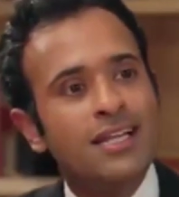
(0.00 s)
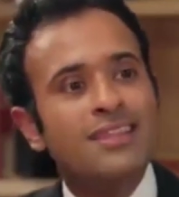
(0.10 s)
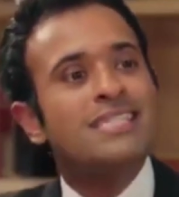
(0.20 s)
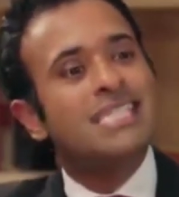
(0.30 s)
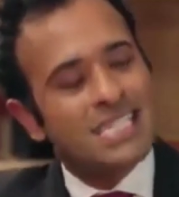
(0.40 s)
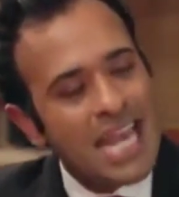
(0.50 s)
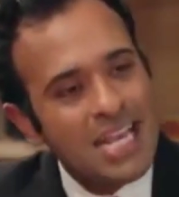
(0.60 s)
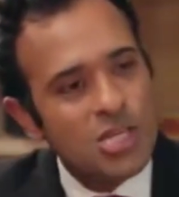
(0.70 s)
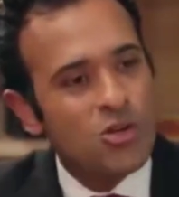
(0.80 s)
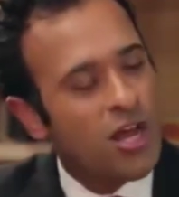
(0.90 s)
the
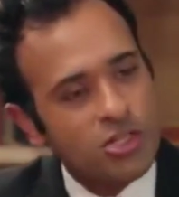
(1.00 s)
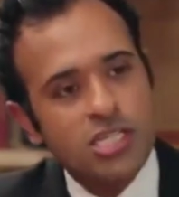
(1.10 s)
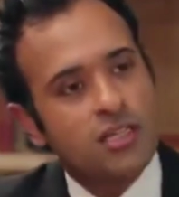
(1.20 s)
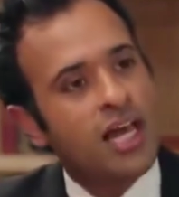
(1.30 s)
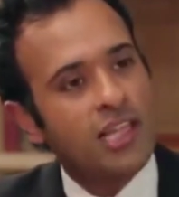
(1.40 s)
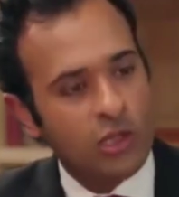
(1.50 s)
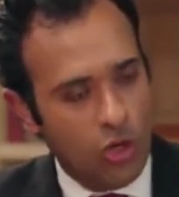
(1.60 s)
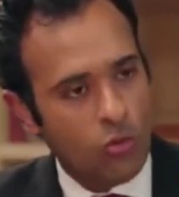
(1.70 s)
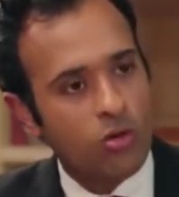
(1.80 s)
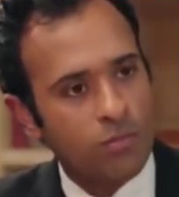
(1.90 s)
stakes are now just a lot
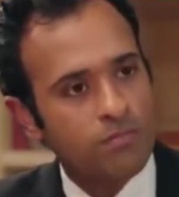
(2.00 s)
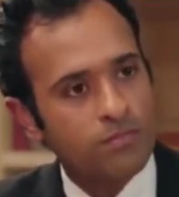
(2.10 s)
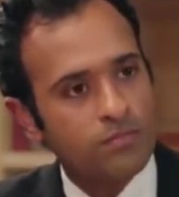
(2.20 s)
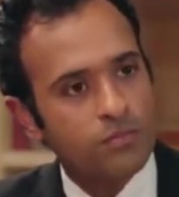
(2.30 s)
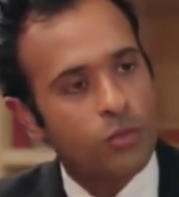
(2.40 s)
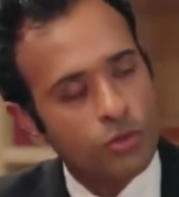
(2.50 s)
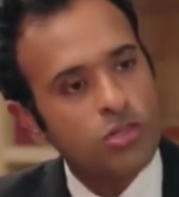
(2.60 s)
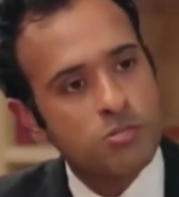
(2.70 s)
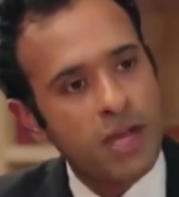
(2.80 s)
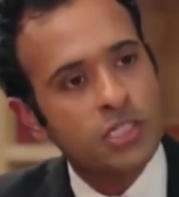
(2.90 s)
lower with
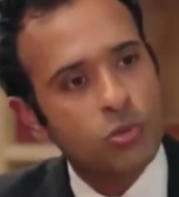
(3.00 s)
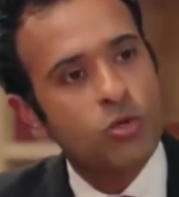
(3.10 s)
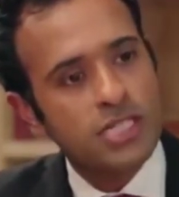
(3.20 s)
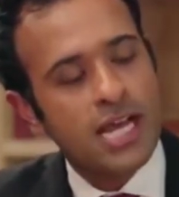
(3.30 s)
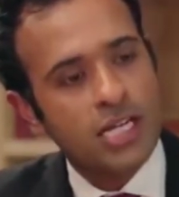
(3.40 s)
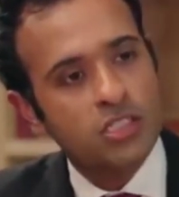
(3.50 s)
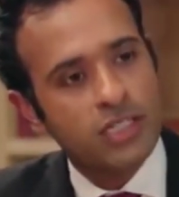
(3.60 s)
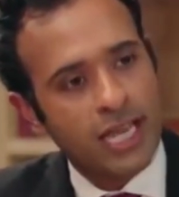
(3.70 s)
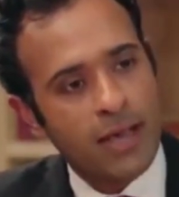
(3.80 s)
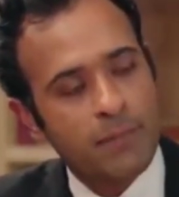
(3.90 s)
respect to what's
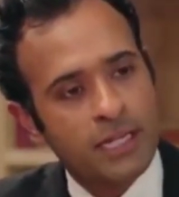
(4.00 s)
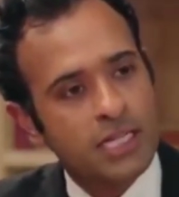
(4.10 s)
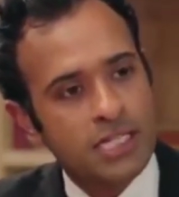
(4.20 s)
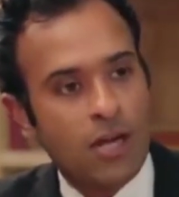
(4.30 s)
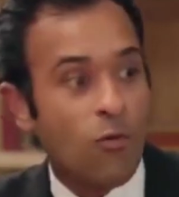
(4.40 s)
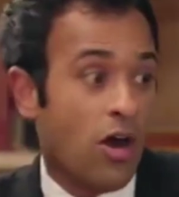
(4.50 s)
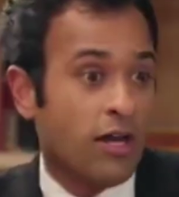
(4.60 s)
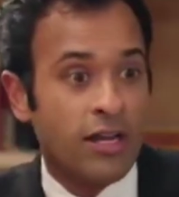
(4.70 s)
actually happening in Taiwan.